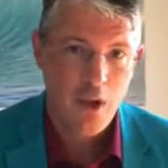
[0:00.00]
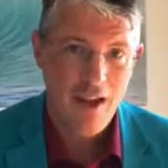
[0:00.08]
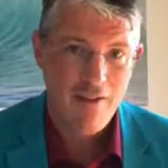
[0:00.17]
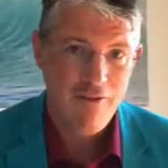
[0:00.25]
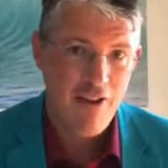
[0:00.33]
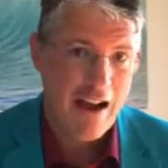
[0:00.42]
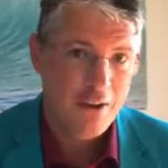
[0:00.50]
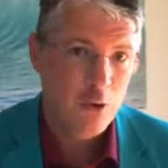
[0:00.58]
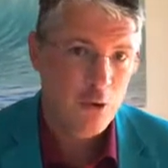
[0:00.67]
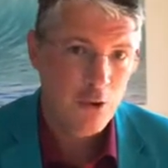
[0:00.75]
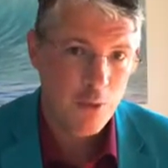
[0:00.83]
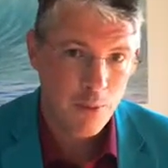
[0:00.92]
have
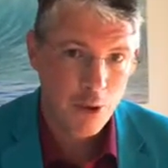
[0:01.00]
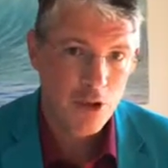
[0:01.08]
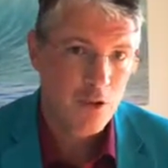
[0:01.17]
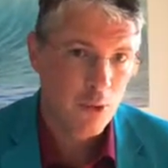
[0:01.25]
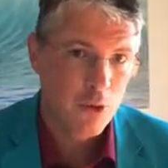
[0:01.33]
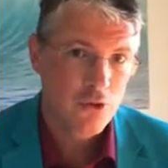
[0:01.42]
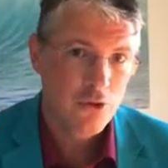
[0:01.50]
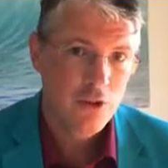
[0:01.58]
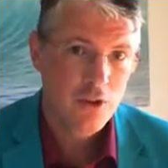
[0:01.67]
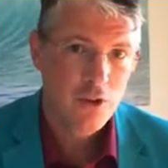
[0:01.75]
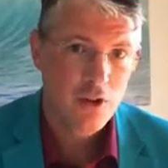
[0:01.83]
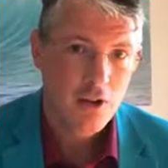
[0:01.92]
values and principles,
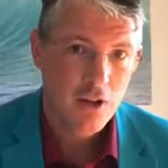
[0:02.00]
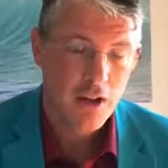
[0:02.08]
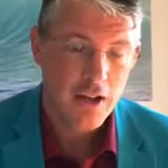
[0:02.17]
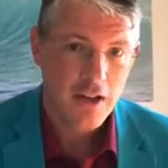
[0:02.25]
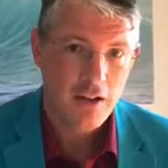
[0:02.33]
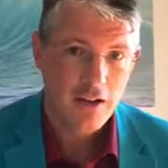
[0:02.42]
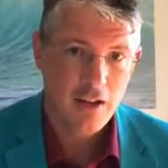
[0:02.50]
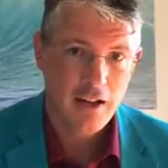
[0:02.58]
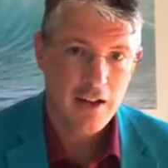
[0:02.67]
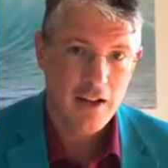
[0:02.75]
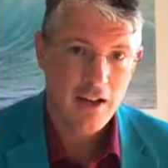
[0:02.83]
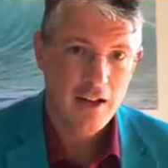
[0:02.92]

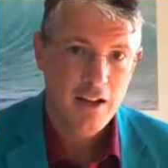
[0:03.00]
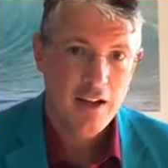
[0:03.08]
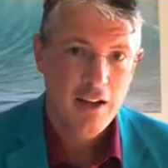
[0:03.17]
like a